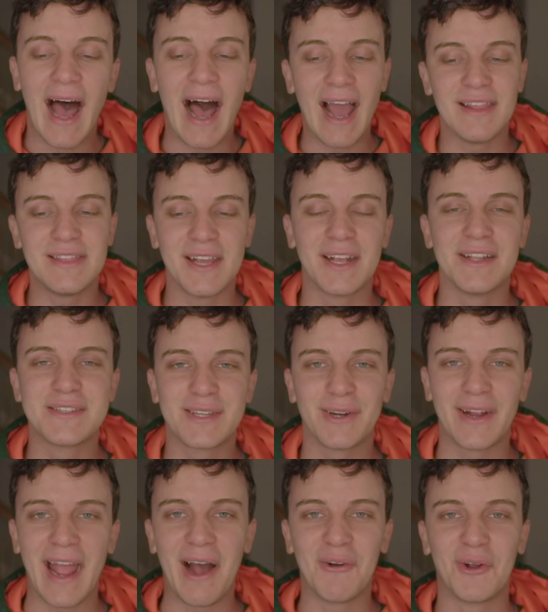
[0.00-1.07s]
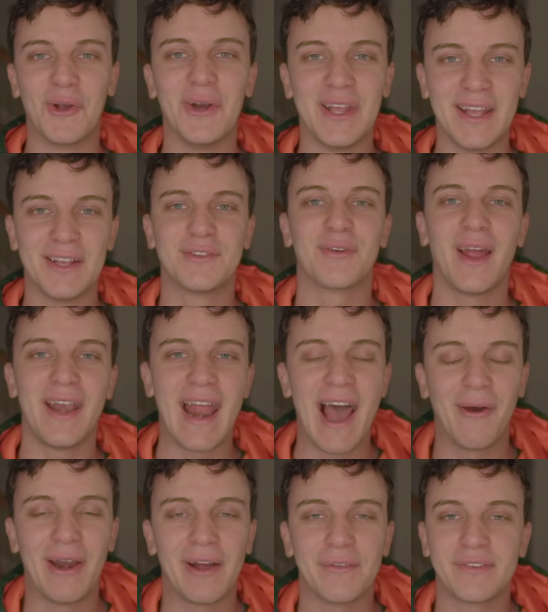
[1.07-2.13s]
I think considering how good he is right
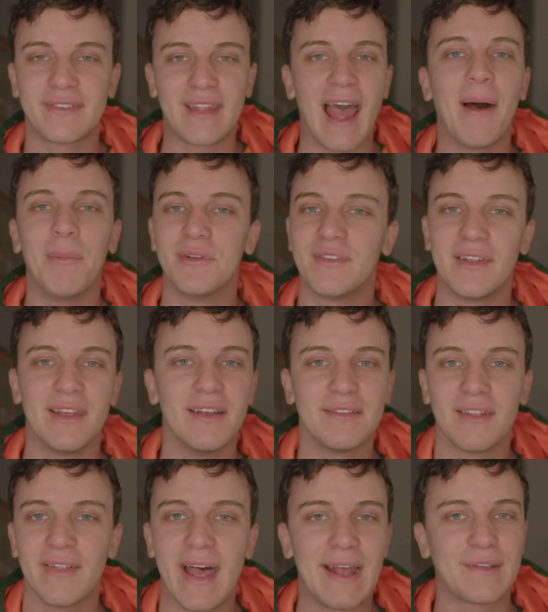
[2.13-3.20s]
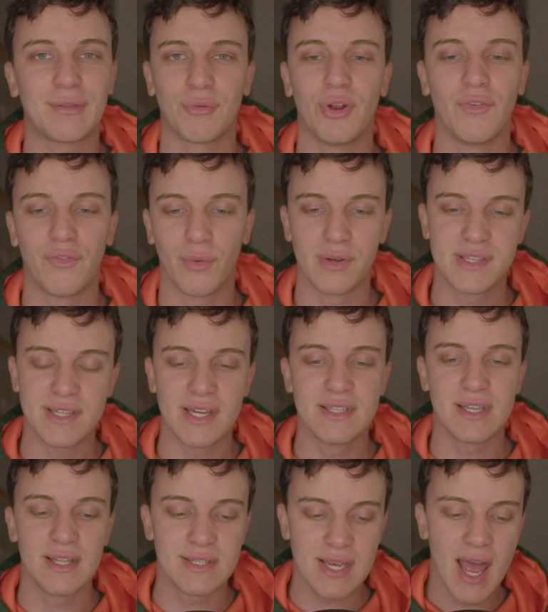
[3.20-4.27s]
now and how established he is the last three or four
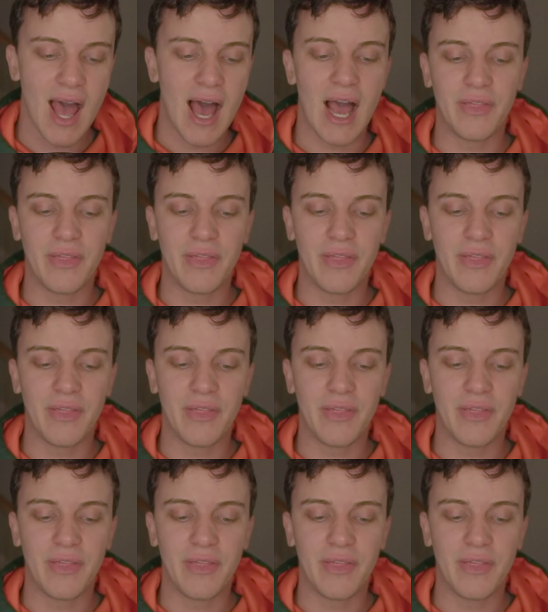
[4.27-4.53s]
seasons.